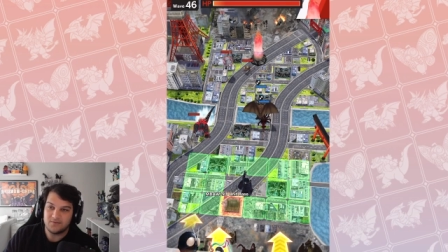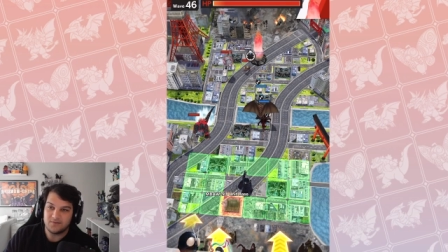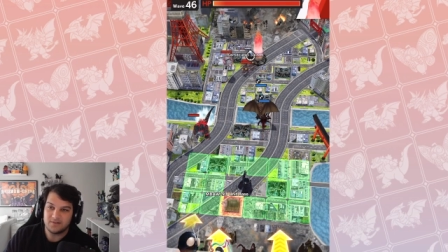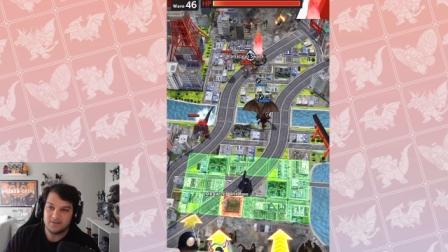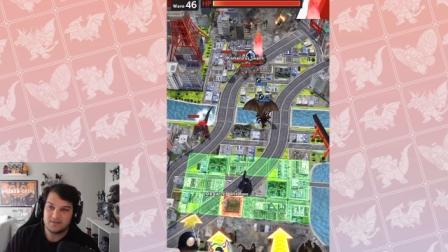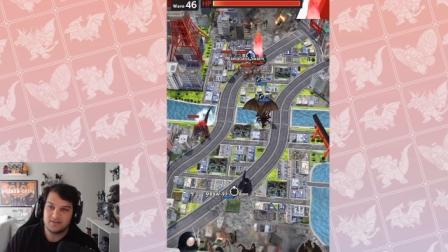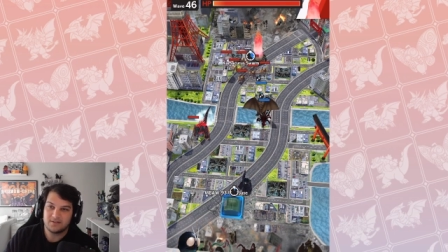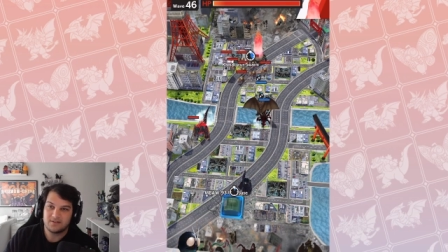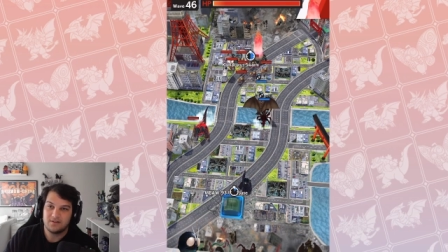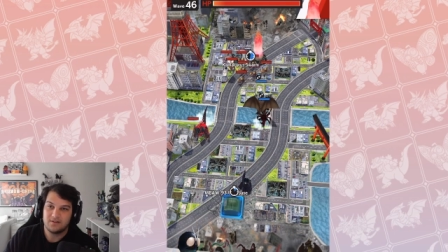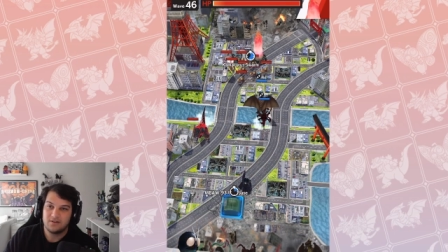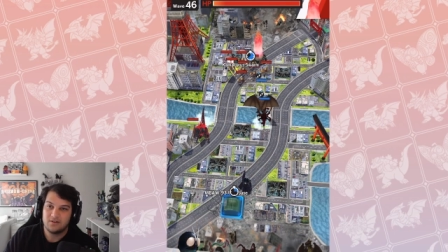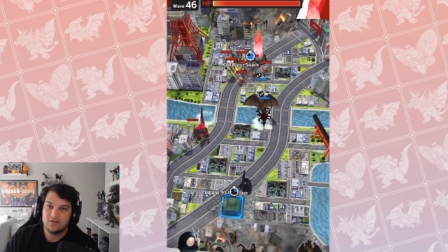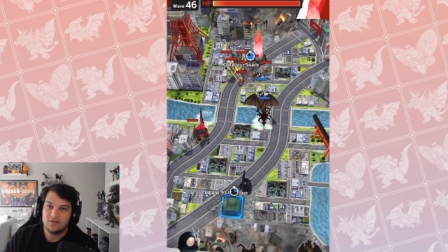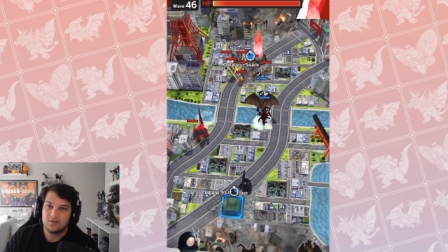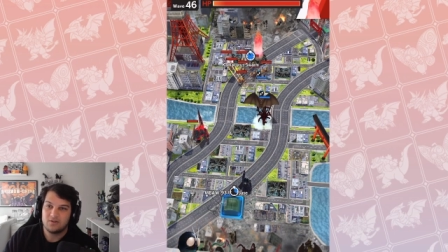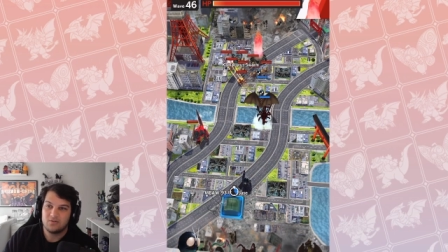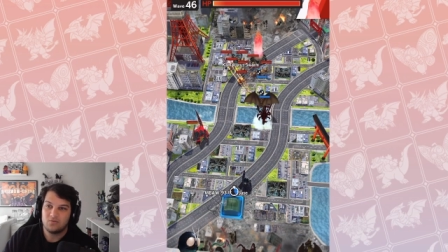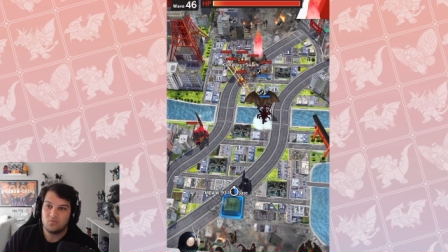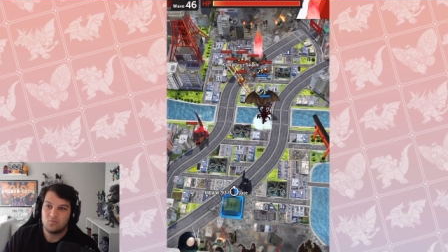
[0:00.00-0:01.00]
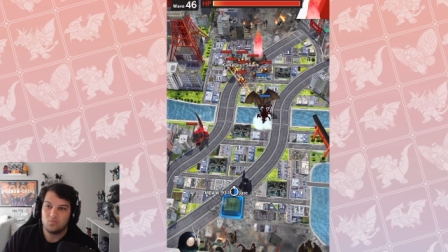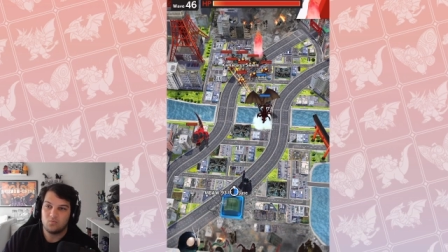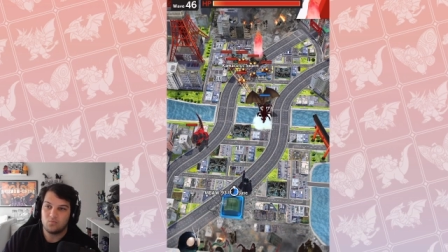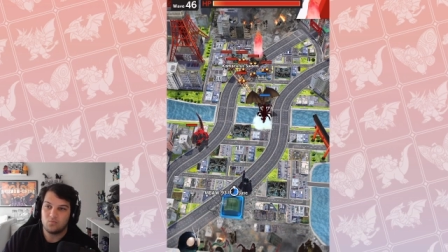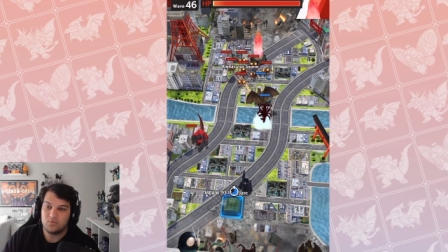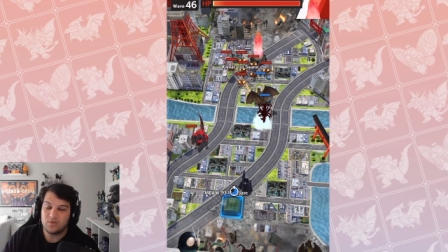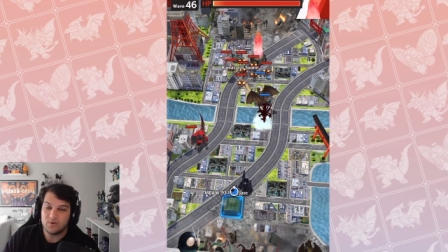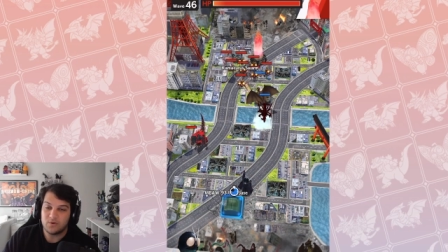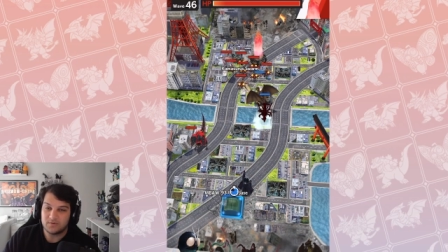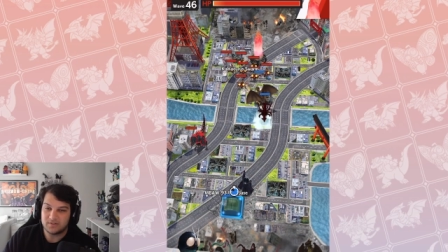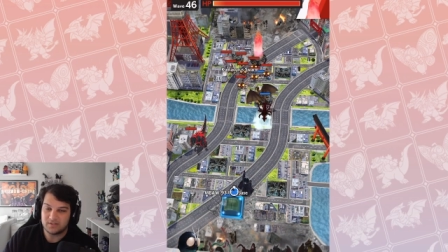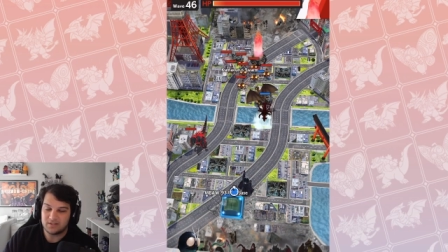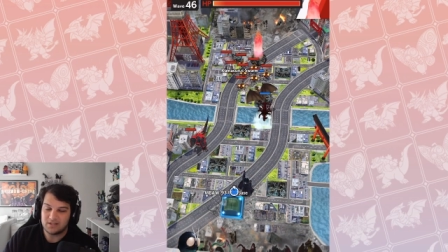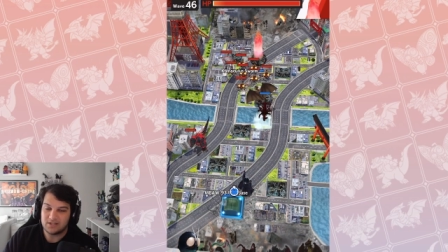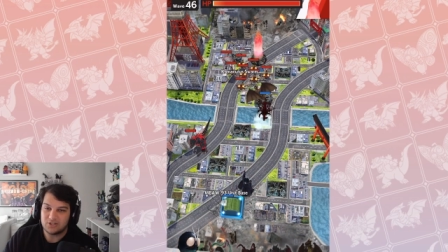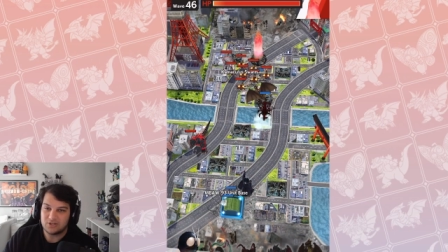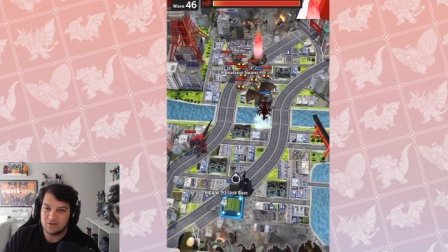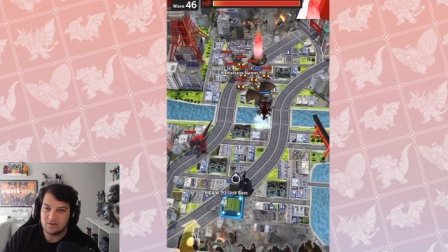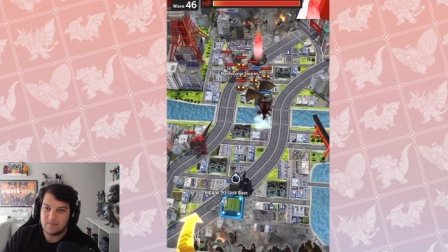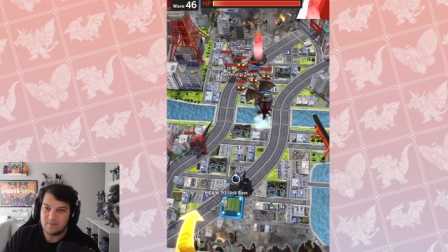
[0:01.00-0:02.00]
units there was a
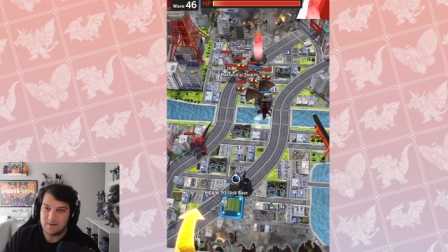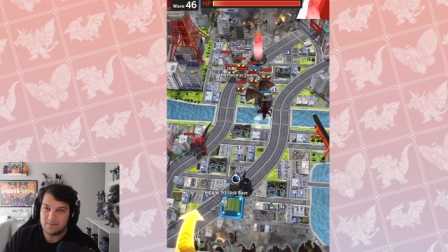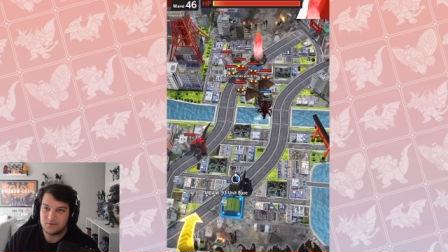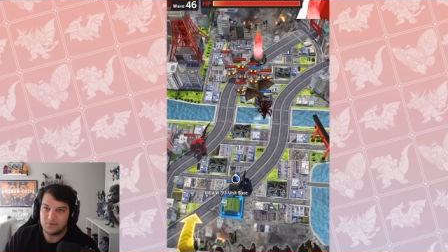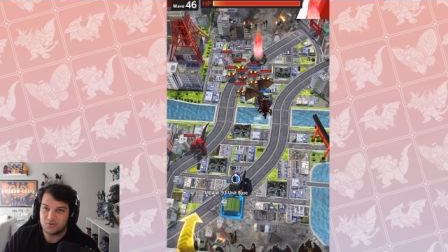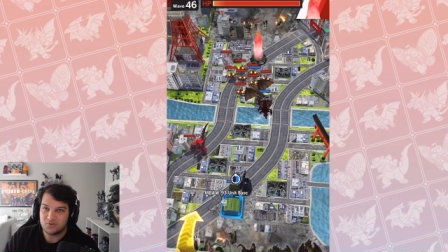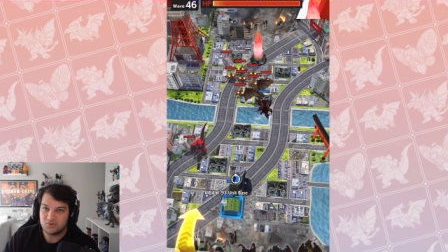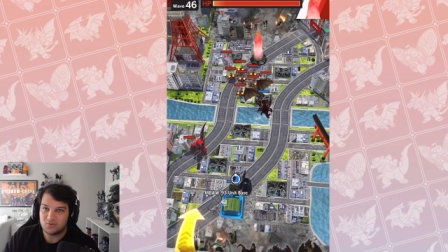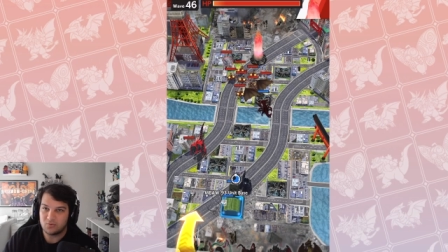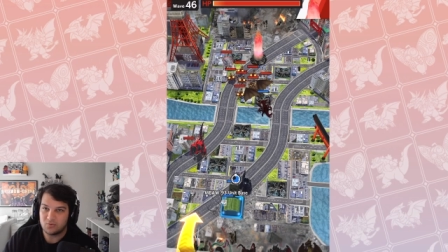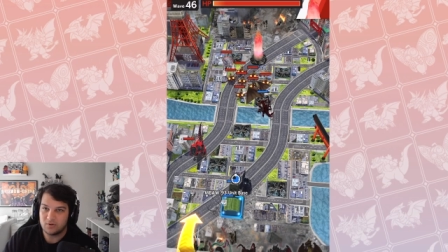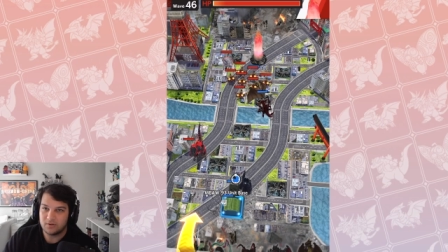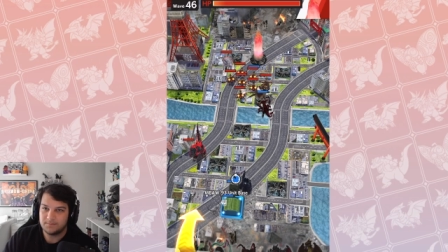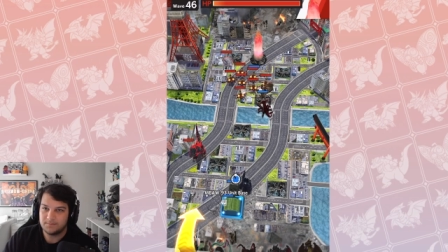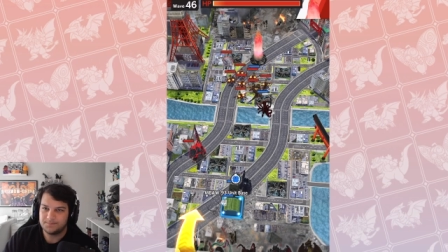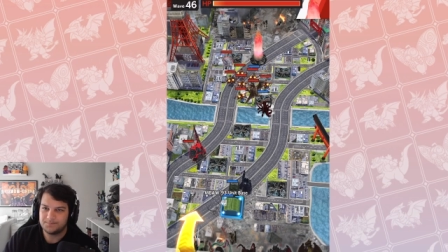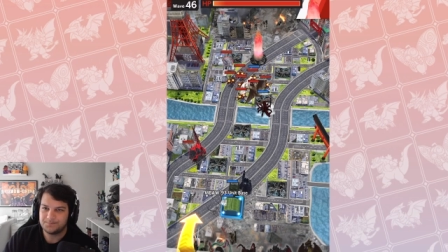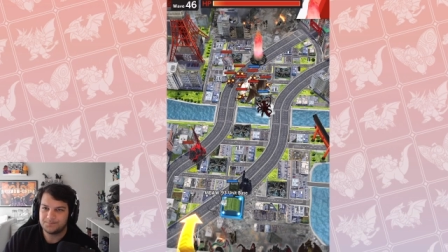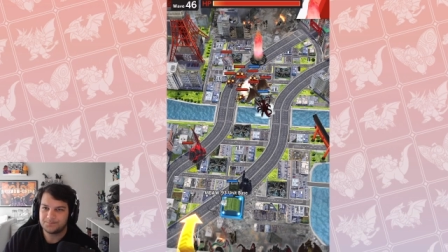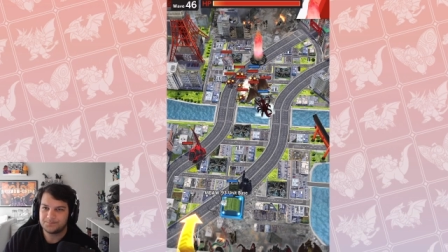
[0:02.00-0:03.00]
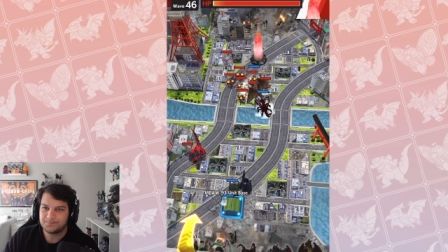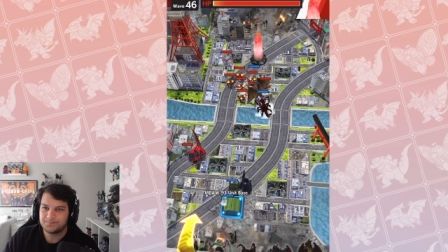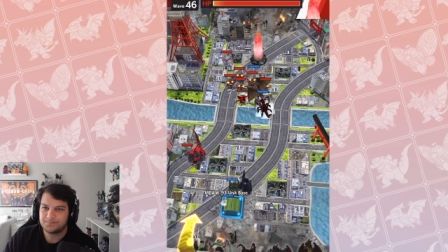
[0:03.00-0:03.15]
legendary map in the store